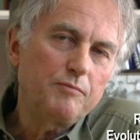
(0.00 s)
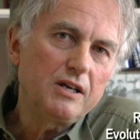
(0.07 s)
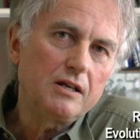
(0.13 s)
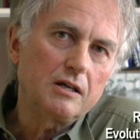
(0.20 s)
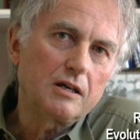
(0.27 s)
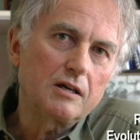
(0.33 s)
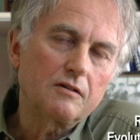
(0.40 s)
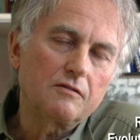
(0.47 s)

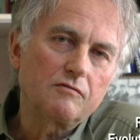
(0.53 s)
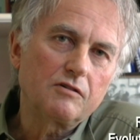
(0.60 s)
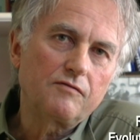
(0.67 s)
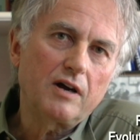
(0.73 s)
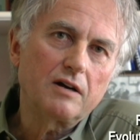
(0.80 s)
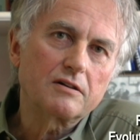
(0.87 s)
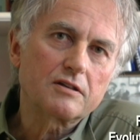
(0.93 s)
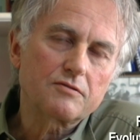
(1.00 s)
appealing for
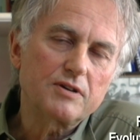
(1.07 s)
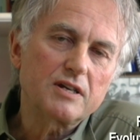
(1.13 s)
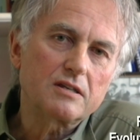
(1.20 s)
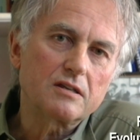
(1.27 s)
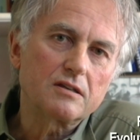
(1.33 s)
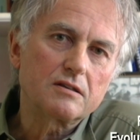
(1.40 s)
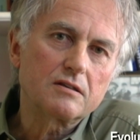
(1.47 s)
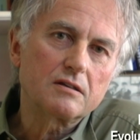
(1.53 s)
various
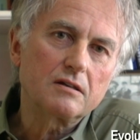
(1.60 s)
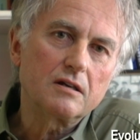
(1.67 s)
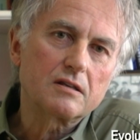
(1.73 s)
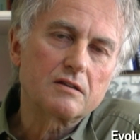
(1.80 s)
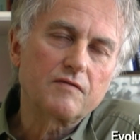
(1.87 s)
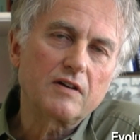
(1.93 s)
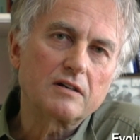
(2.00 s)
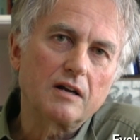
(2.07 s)
reasons.
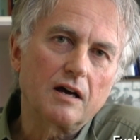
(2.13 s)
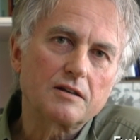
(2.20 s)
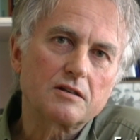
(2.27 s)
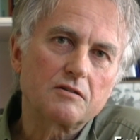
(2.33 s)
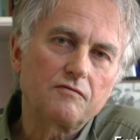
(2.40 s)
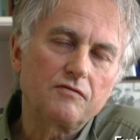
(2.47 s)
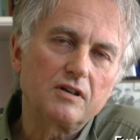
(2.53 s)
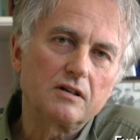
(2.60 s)
It's very
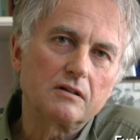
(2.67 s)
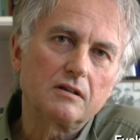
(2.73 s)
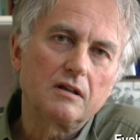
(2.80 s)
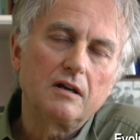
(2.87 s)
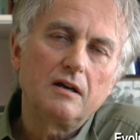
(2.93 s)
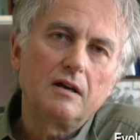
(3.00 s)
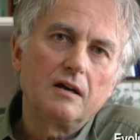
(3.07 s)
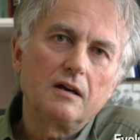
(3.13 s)
nice to feel
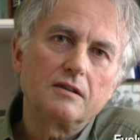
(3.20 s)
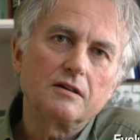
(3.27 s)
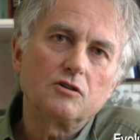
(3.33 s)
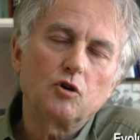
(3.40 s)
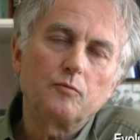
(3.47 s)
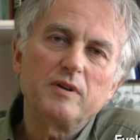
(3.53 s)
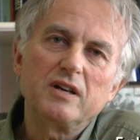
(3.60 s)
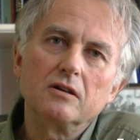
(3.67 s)
that
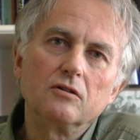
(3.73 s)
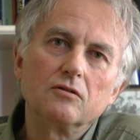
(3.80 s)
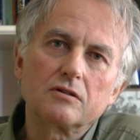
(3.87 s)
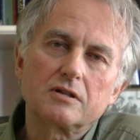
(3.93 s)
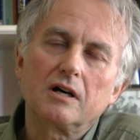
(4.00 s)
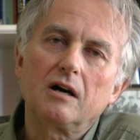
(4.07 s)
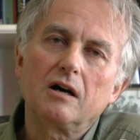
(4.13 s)
you're being looked